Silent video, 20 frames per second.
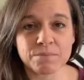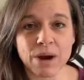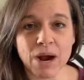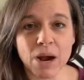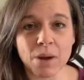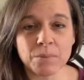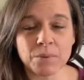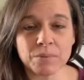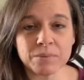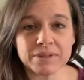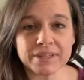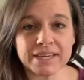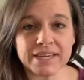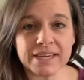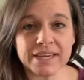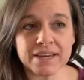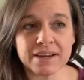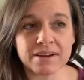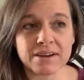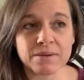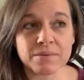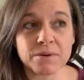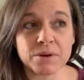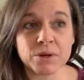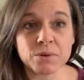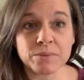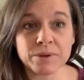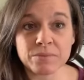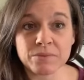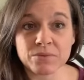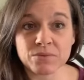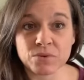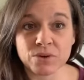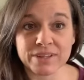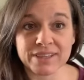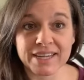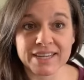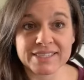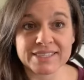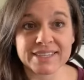Probably uh, it'll be before
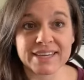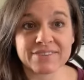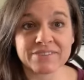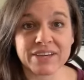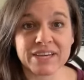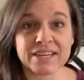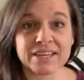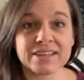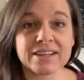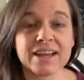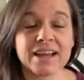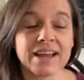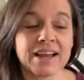Thanksgiving.